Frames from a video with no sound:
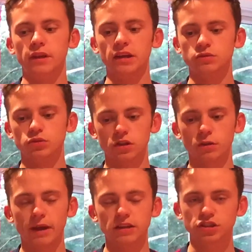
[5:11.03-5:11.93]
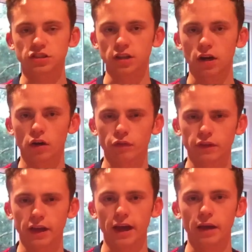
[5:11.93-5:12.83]
Giggs was on the bench to start off
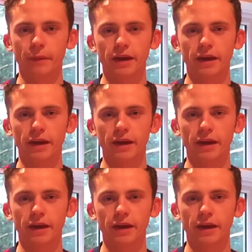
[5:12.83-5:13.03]
the game,